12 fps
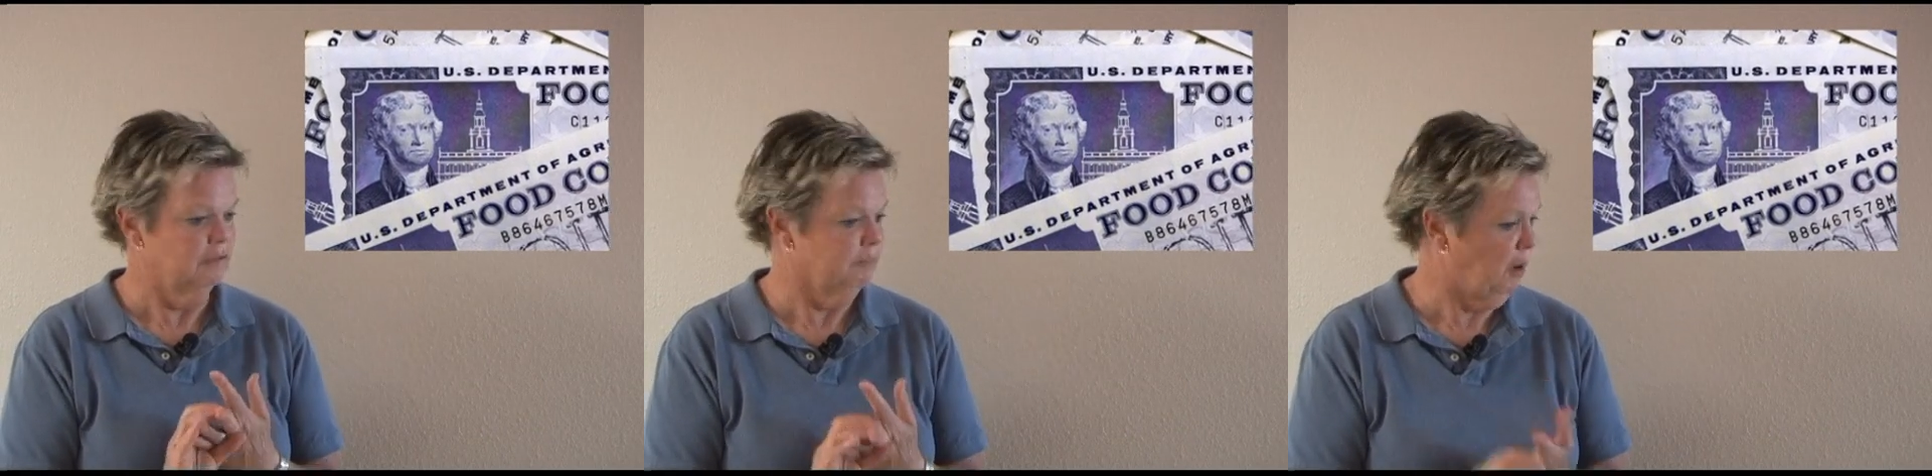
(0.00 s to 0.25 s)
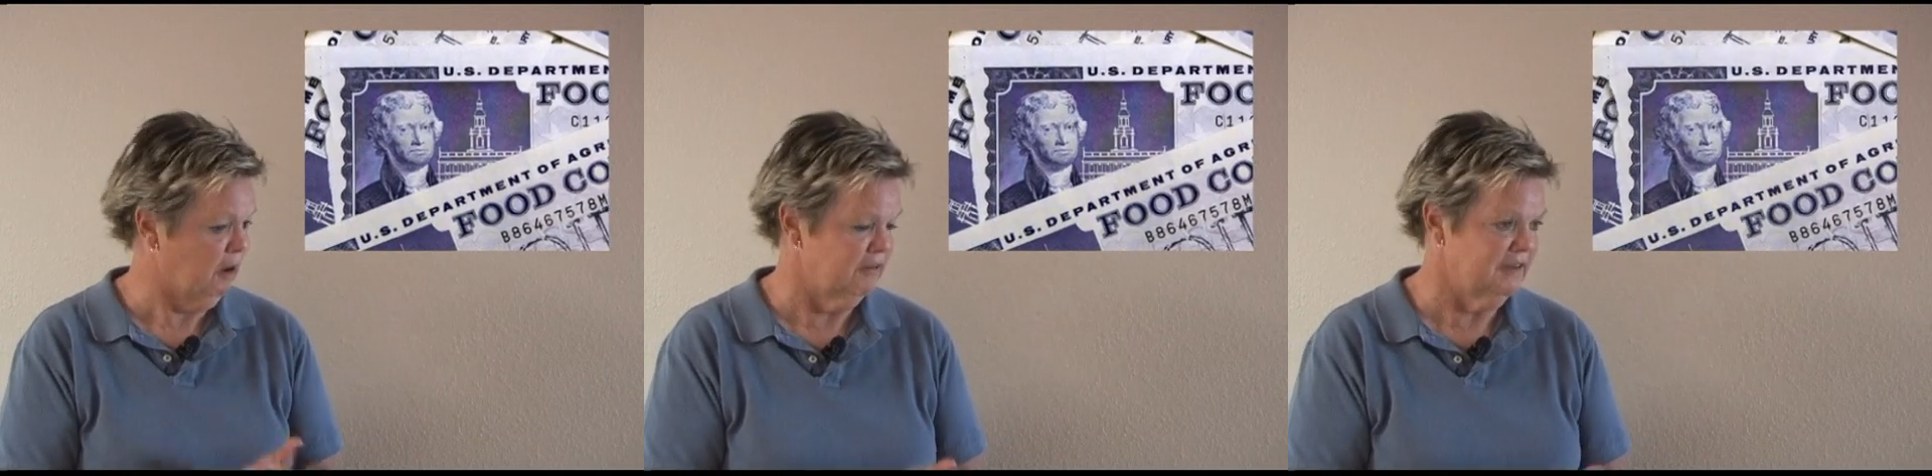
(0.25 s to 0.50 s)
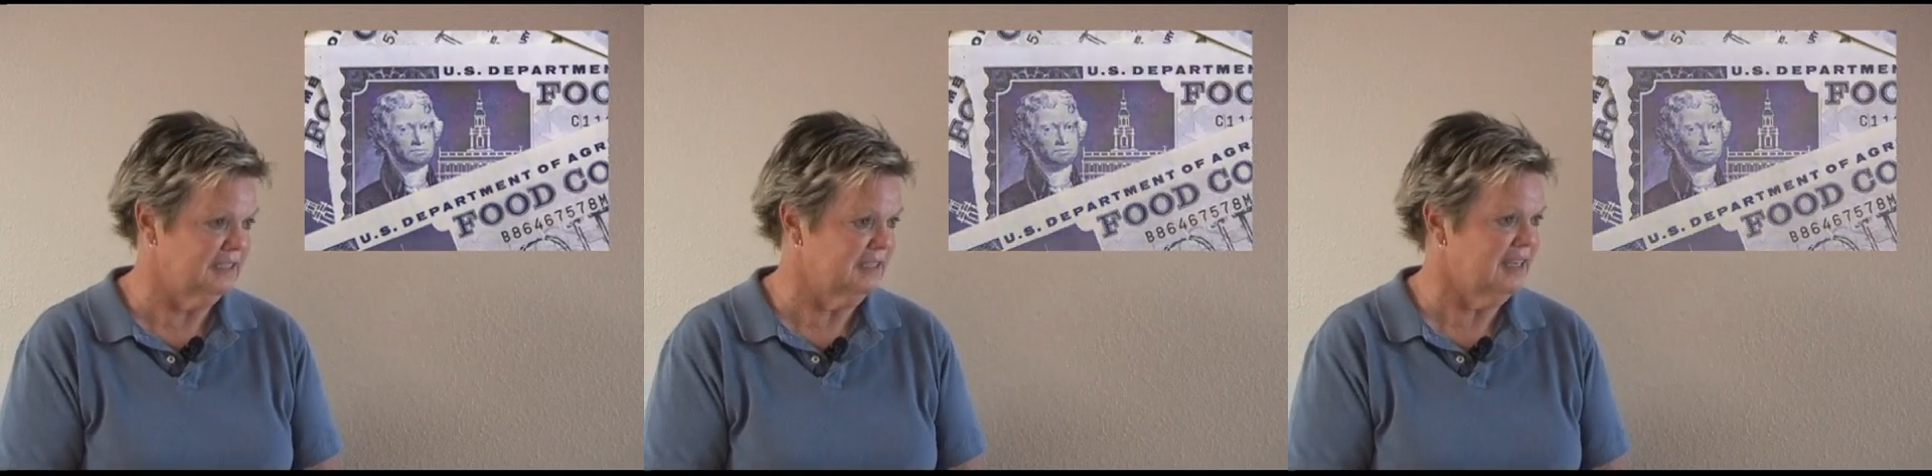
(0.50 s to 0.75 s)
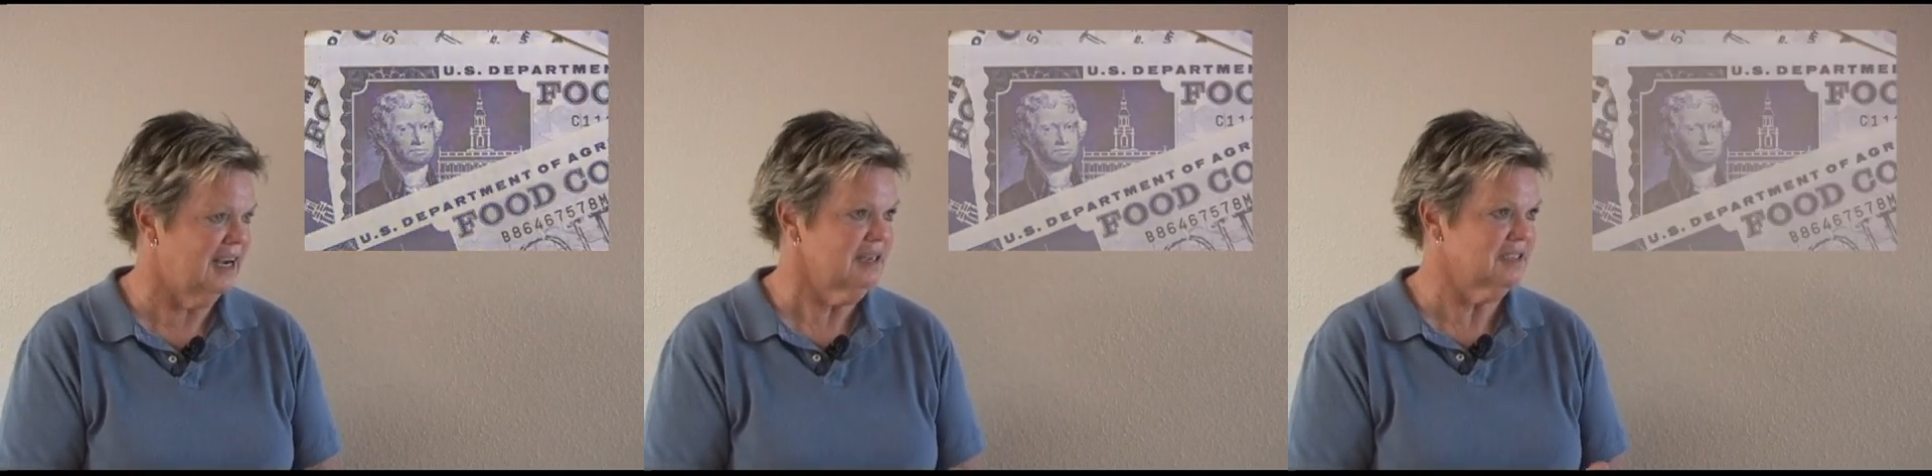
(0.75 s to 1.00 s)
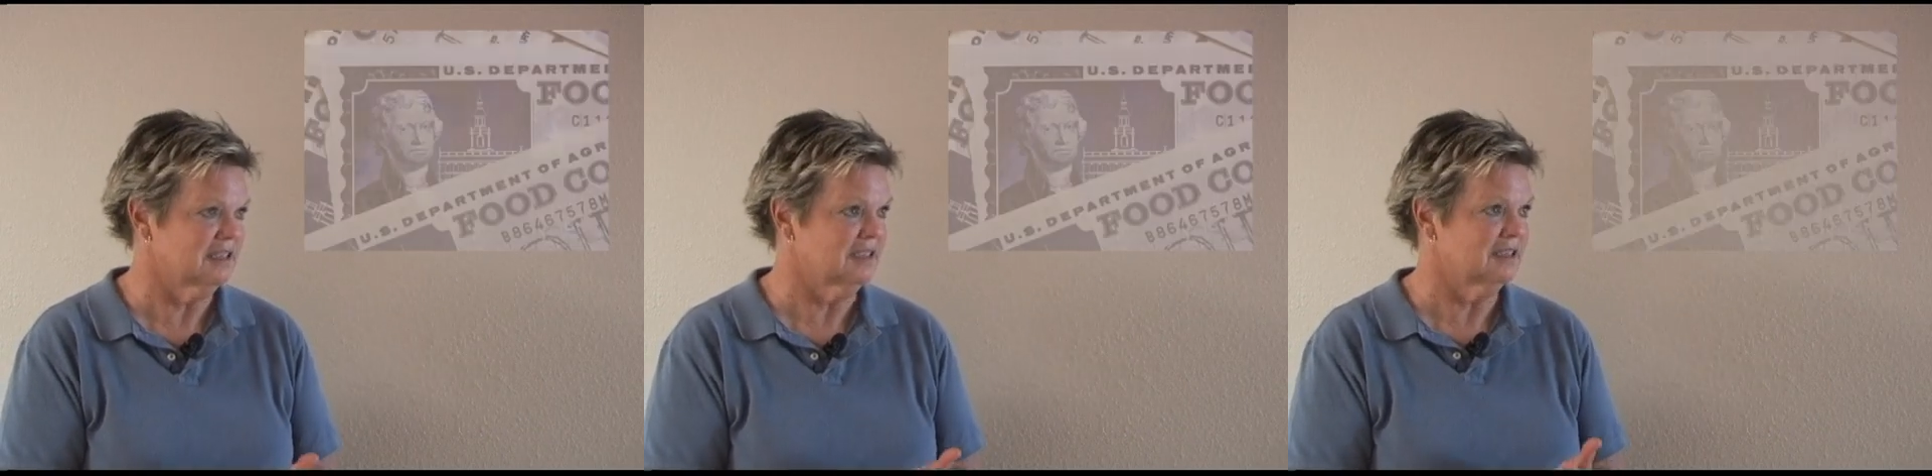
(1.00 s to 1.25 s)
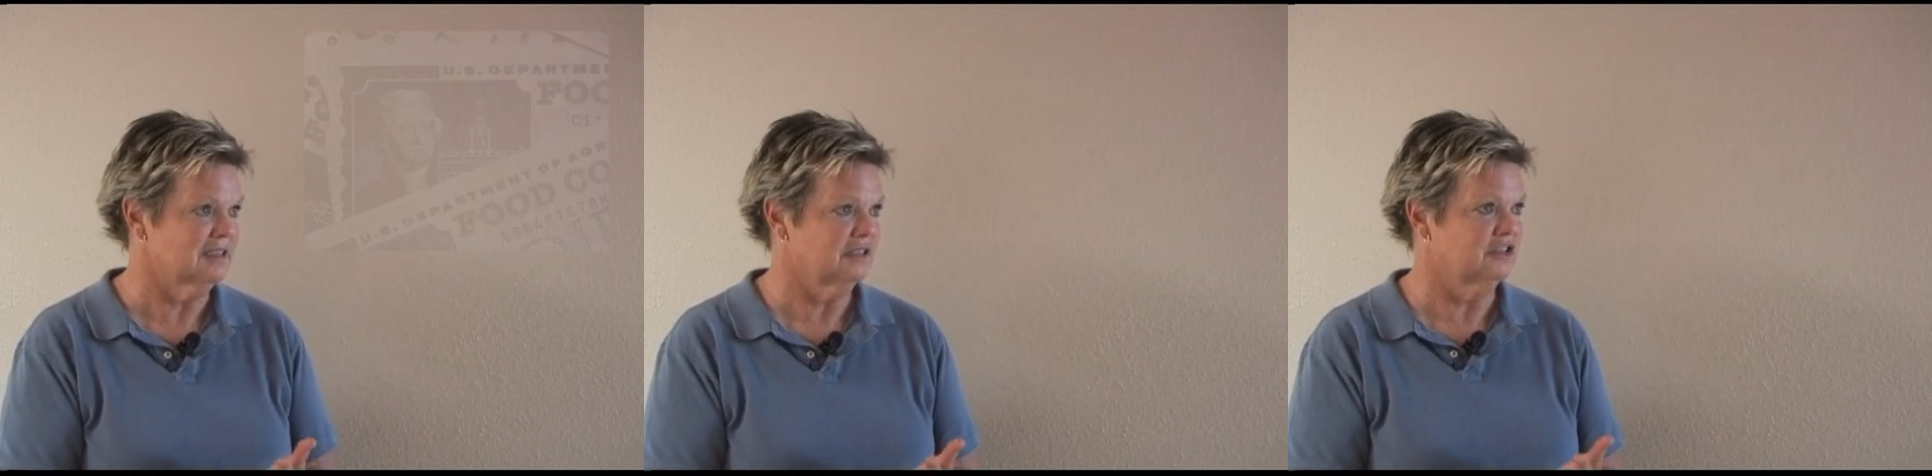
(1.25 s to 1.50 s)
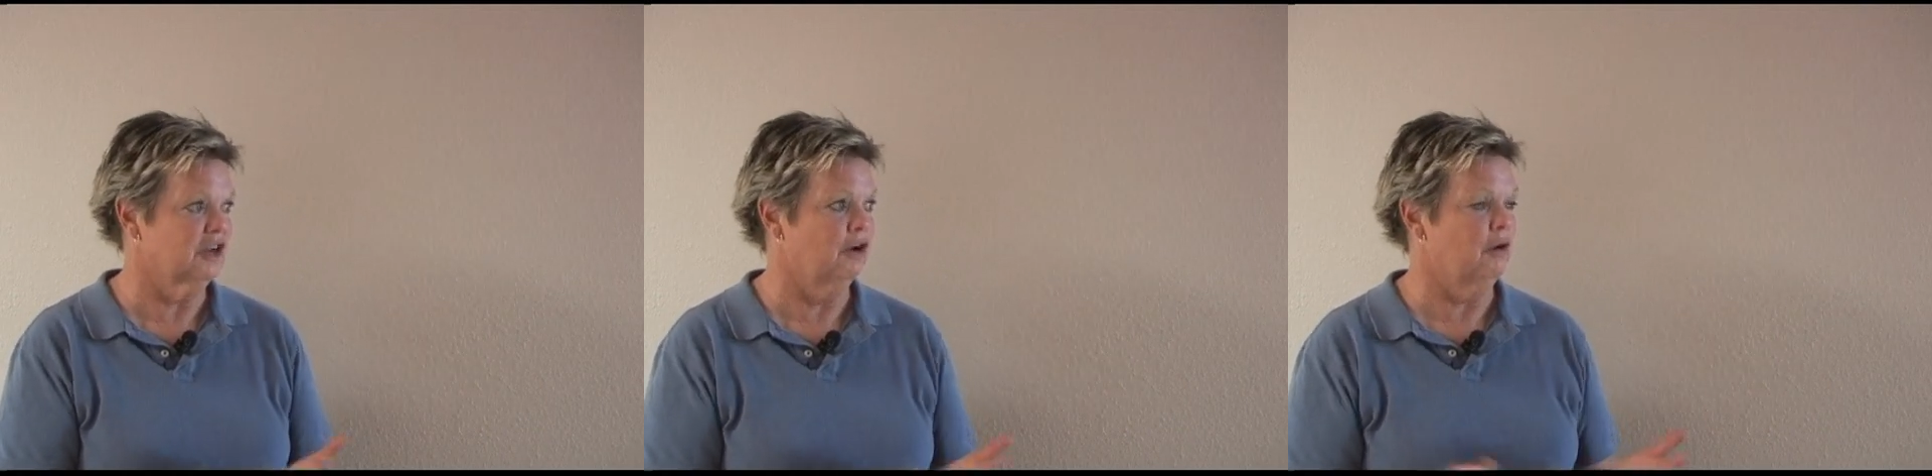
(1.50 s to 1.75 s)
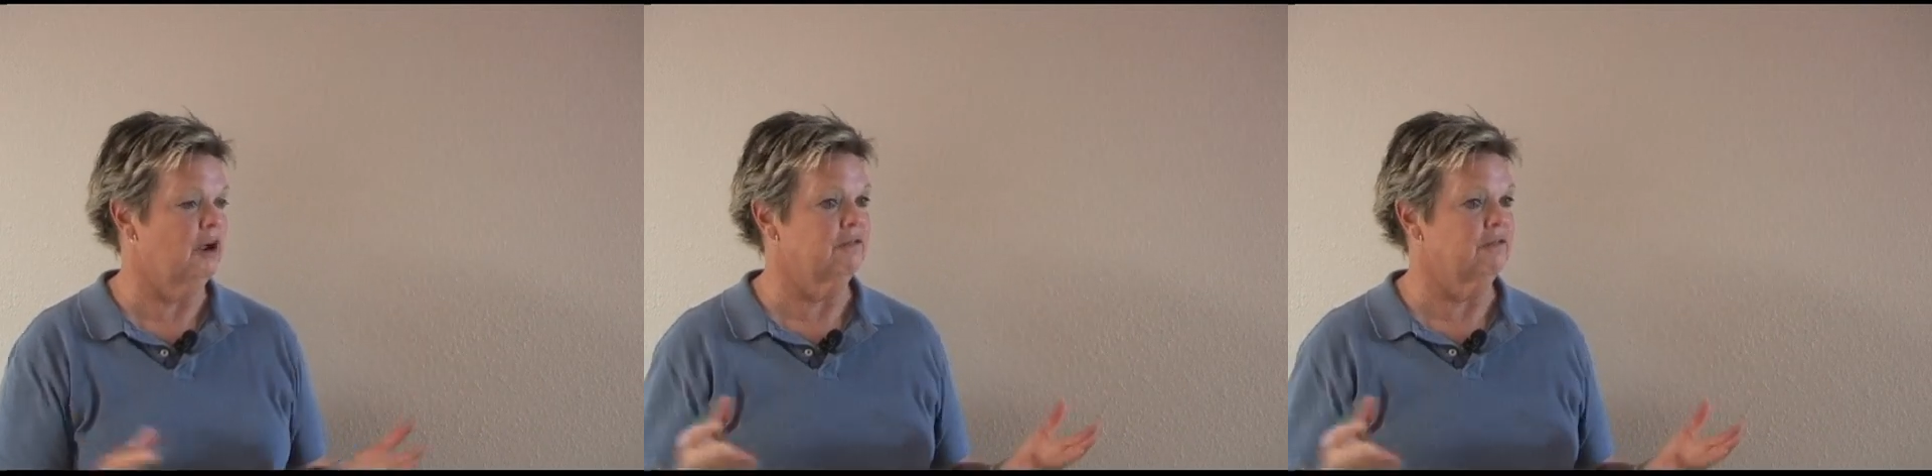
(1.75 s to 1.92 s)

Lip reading: part of it to taxes. So